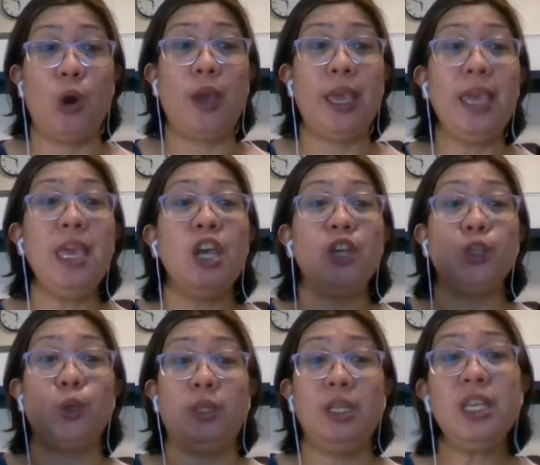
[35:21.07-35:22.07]
Okay,
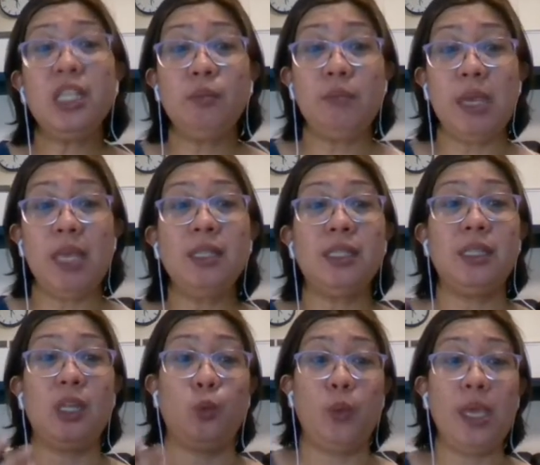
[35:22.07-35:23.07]
so this means
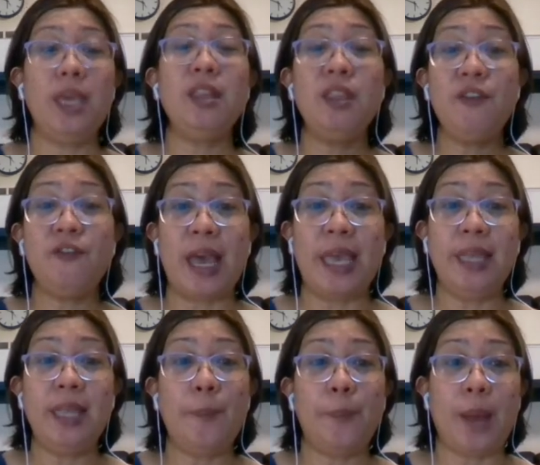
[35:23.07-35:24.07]
that we can
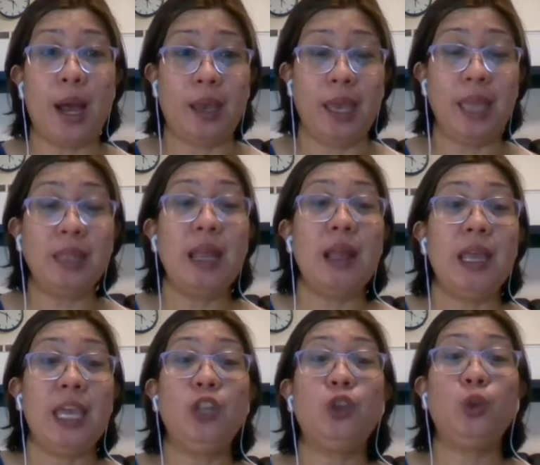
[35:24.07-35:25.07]
divide a packet
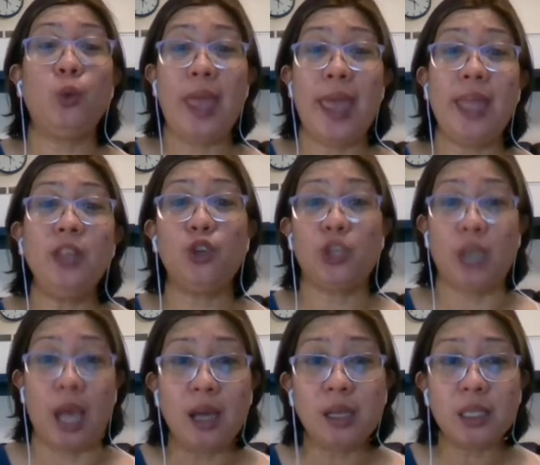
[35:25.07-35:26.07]
into n
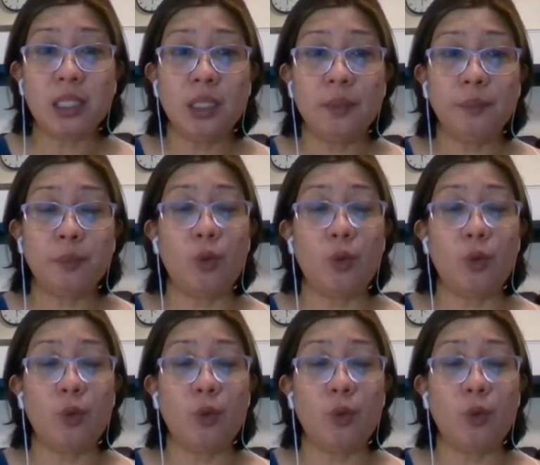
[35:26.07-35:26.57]
chunks,